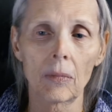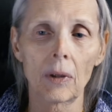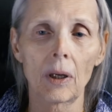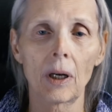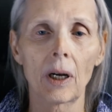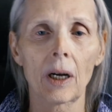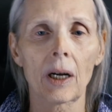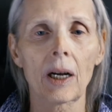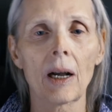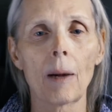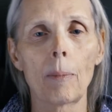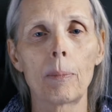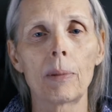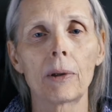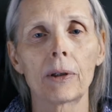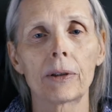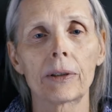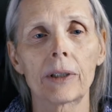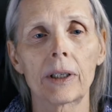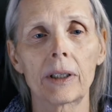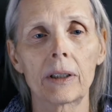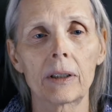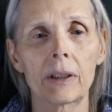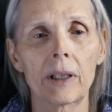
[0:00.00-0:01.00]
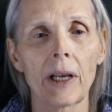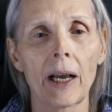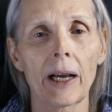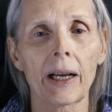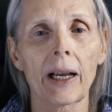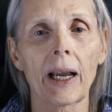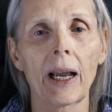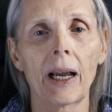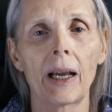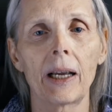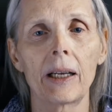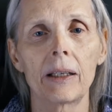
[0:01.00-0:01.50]
a couple of
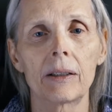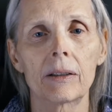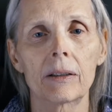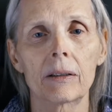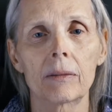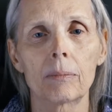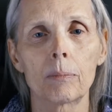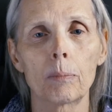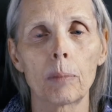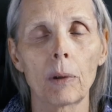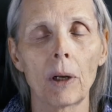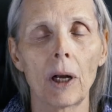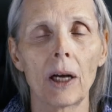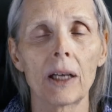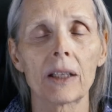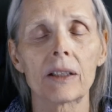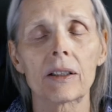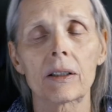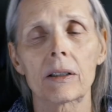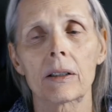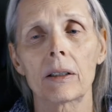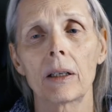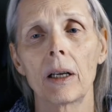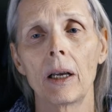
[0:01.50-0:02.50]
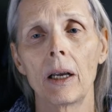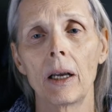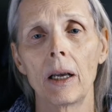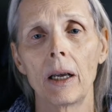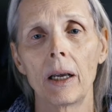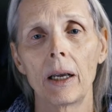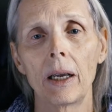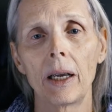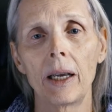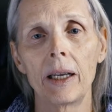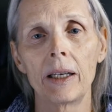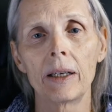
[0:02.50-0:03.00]
decades plus
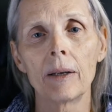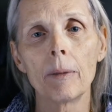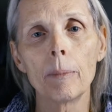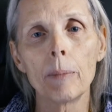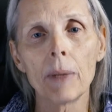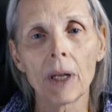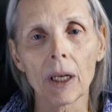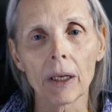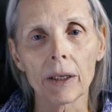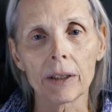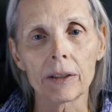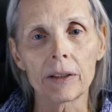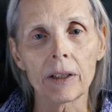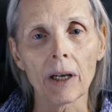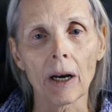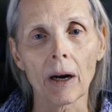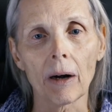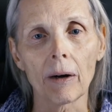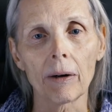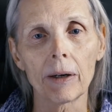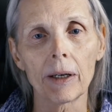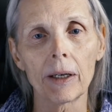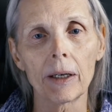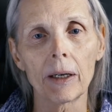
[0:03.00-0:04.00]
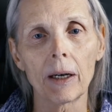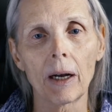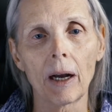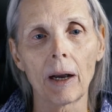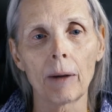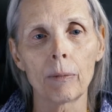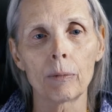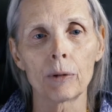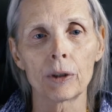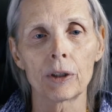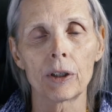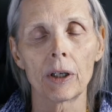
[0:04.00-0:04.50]
in the military. I
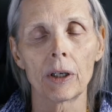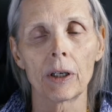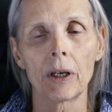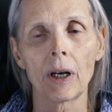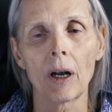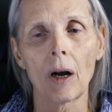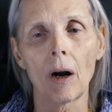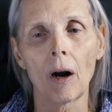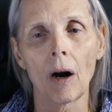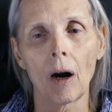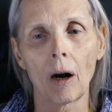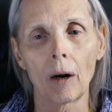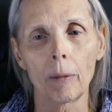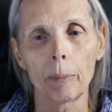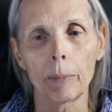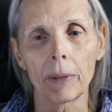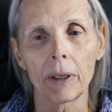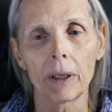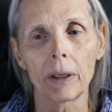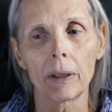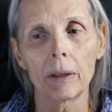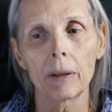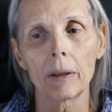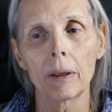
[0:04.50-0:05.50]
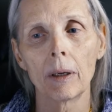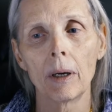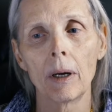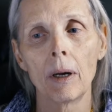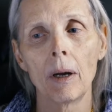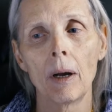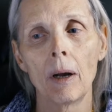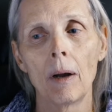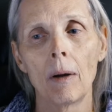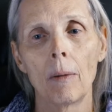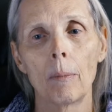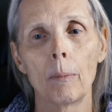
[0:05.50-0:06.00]
was in the Army,
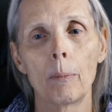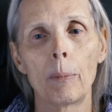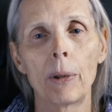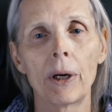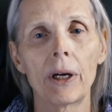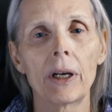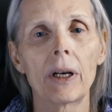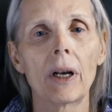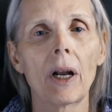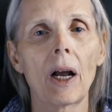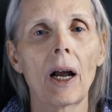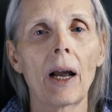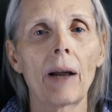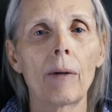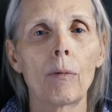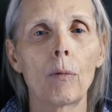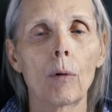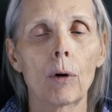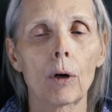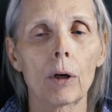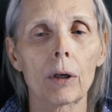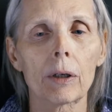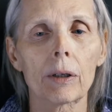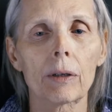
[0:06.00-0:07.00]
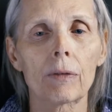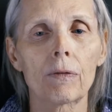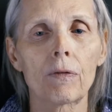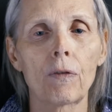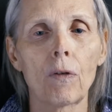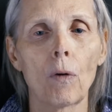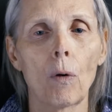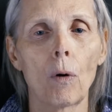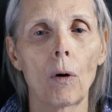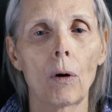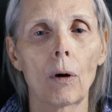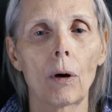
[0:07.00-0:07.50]
but I worked
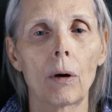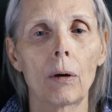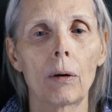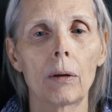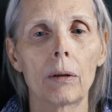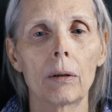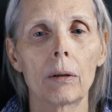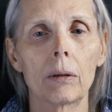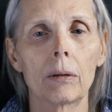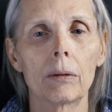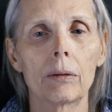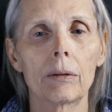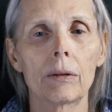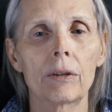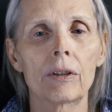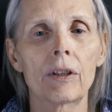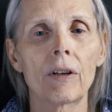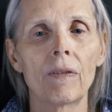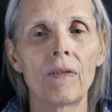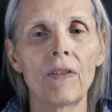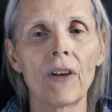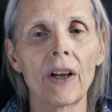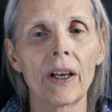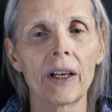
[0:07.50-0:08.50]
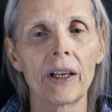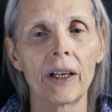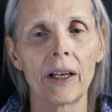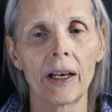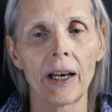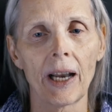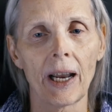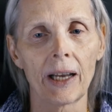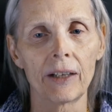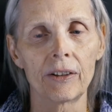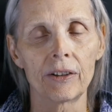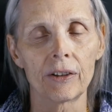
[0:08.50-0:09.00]
for civilian
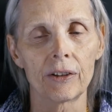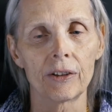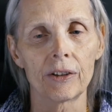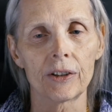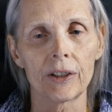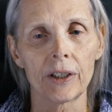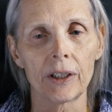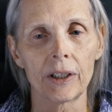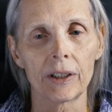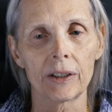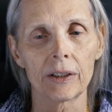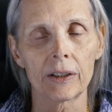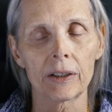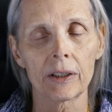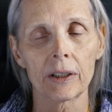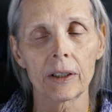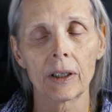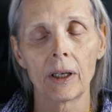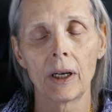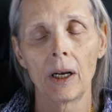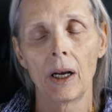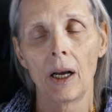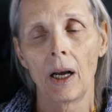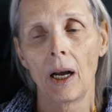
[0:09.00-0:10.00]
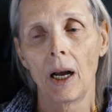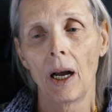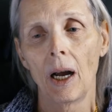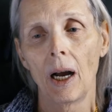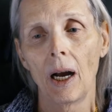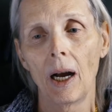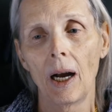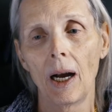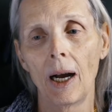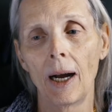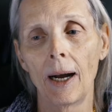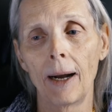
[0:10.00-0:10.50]
agencies.
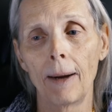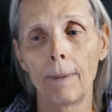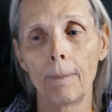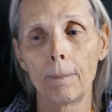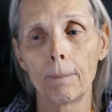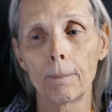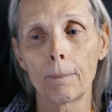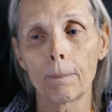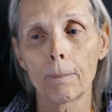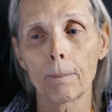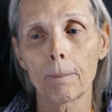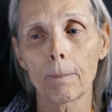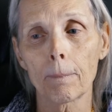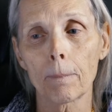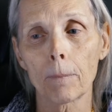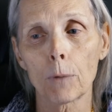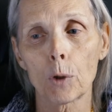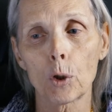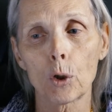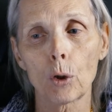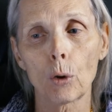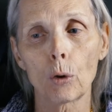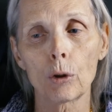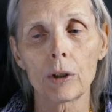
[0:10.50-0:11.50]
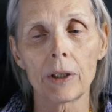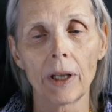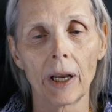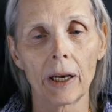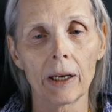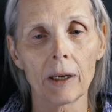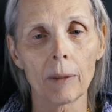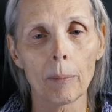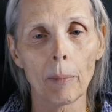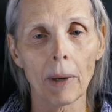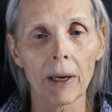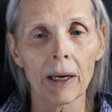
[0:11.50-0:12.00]
Towards the
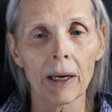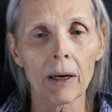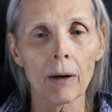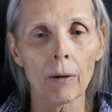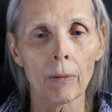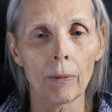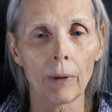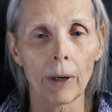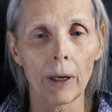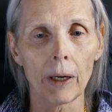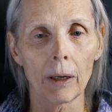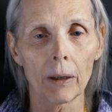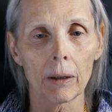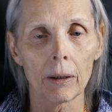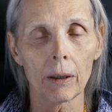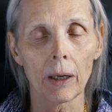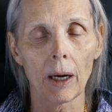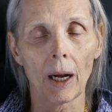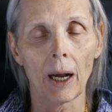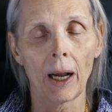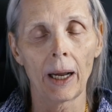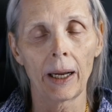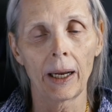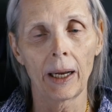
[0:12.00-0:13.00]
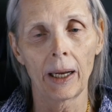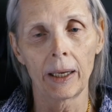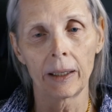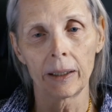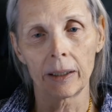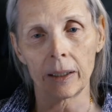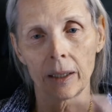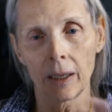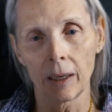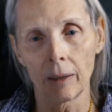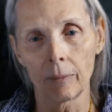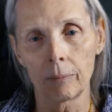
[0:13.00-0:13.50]
end of my career, I
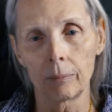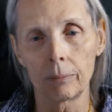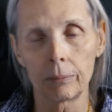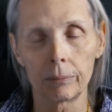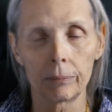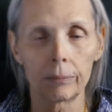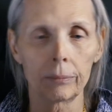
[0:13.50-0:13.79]
ended up